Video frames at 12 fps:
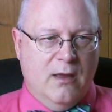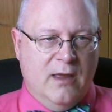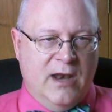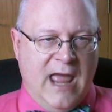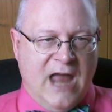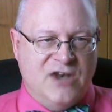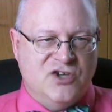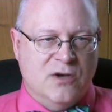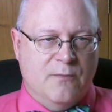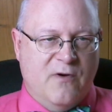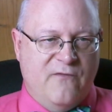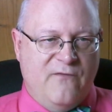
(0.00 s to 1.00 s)
an
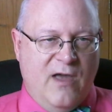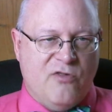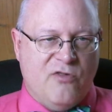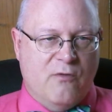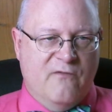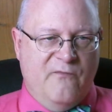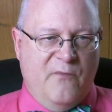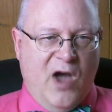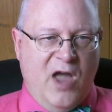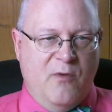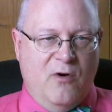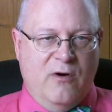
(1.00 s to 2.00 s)
adjunct professor of
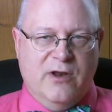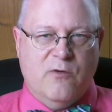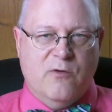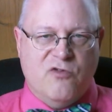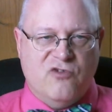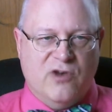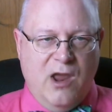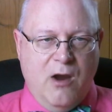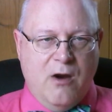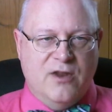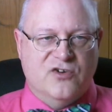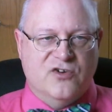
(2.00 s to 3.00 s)
Bible at Christian
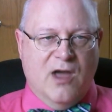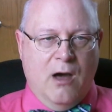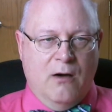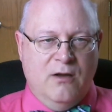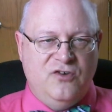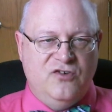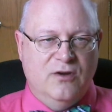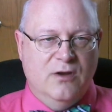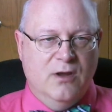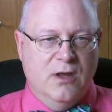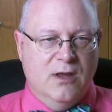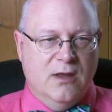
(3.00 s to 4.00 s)
Heritage College,
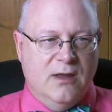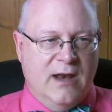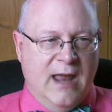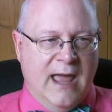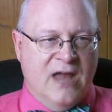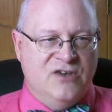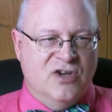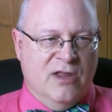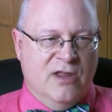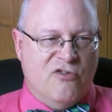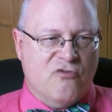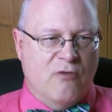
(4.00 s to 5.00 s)
an adjunct
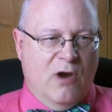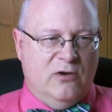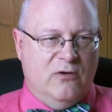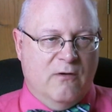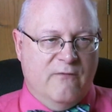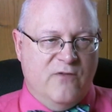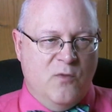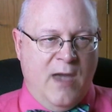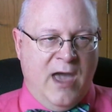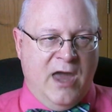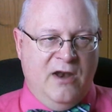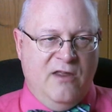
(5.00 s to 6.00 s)
instructor of
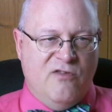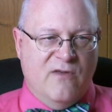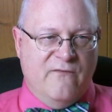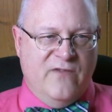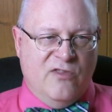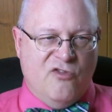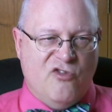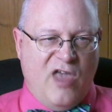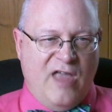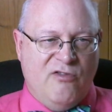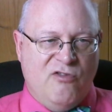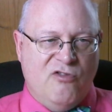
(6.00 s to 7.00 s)
humanities at
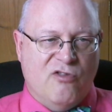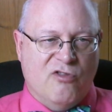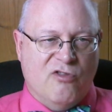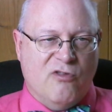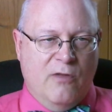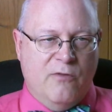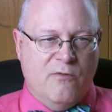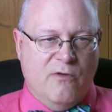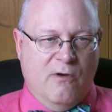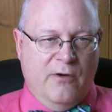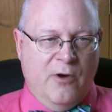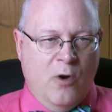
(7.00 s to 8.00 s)
Vincennes in Southern
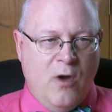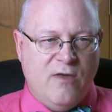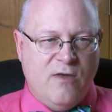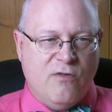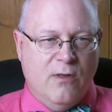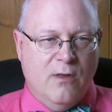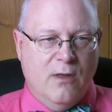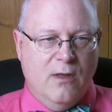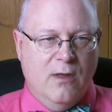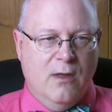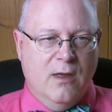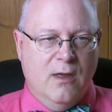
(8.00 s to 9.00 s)
Illinois,
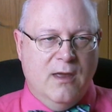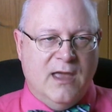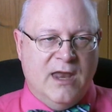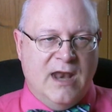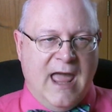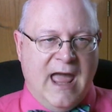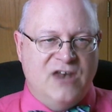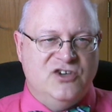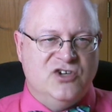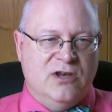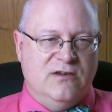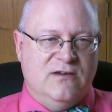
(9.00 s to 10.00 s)
an
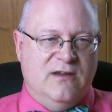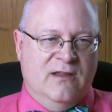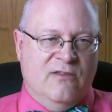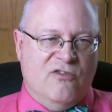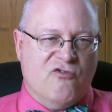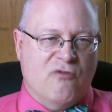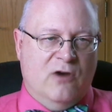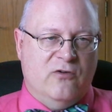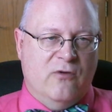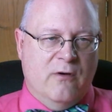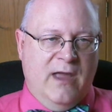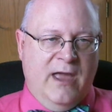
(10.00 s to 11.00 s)
adjunct
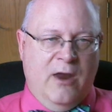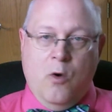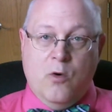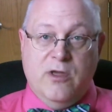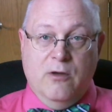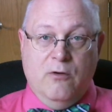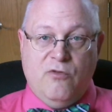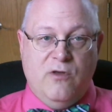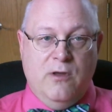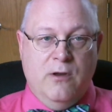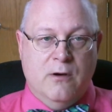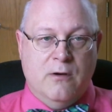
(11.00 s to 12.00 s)
instructor at Oak Hills
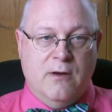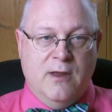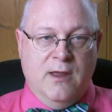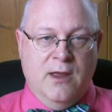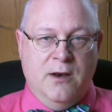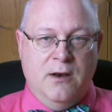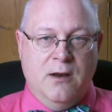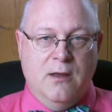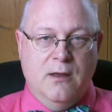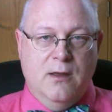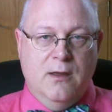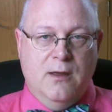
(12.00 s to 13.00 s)
here in
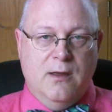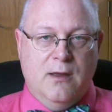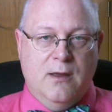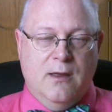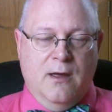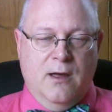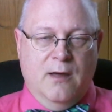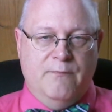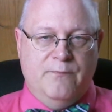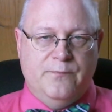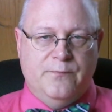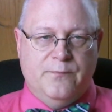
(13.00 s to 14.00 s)

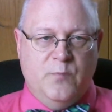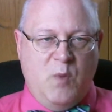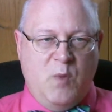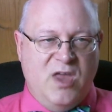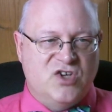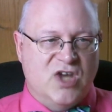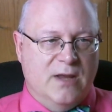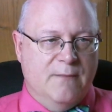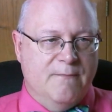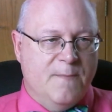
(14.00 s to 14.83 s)
Bemidji.